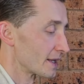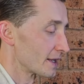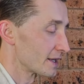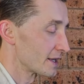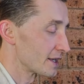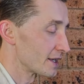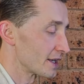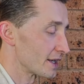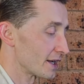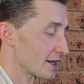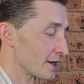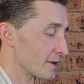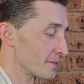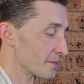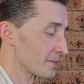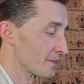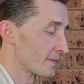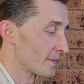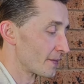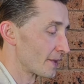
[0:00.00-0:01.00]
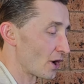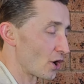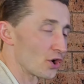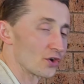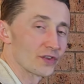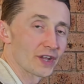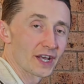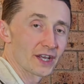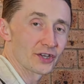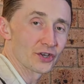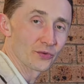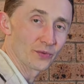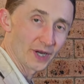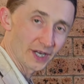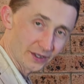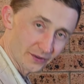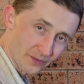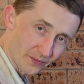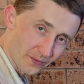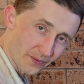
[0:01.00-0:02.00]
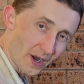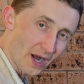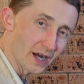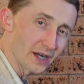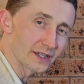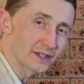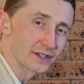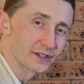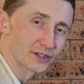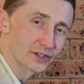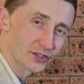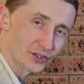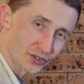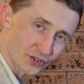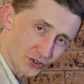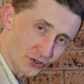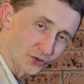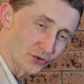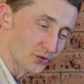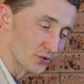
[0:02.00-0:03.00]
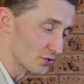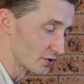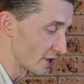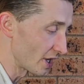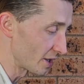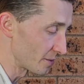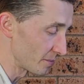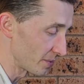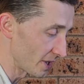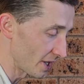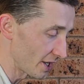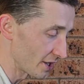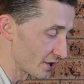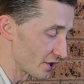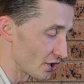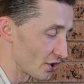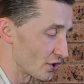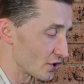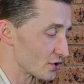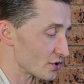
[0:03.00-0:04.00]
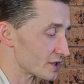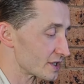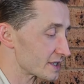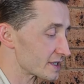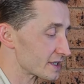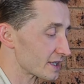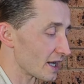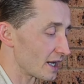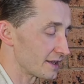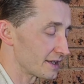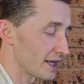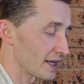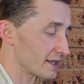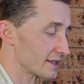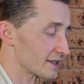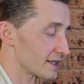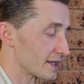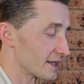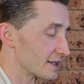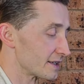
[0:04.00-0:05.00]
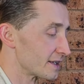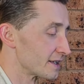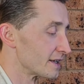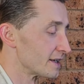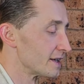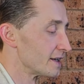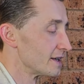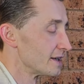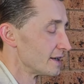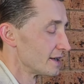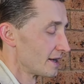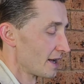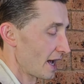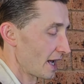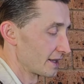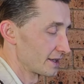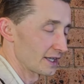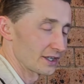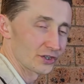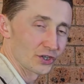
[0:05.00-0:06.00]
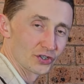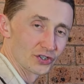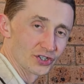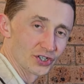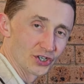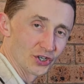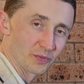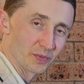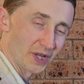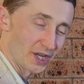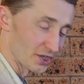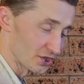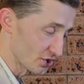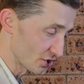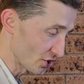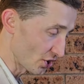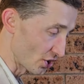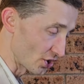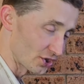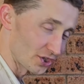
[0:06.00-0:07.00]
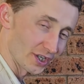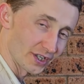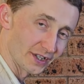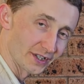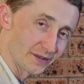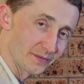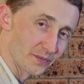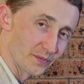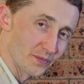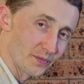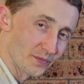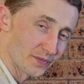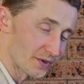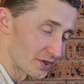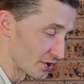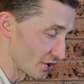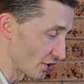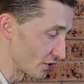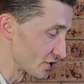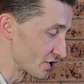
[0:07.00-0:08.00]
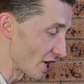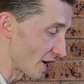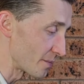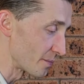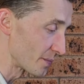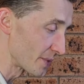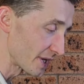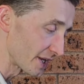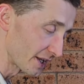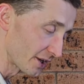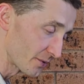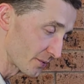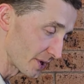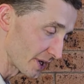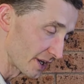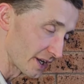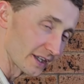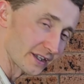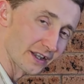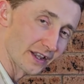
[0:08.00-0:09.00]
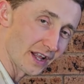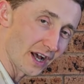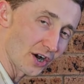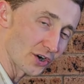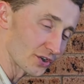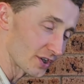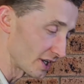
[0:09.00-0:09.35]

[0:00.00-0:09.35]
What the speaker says: here, on A you wait 1, 2, then play those connected, and then on G you play short and, you know, jumpy, quick and loud a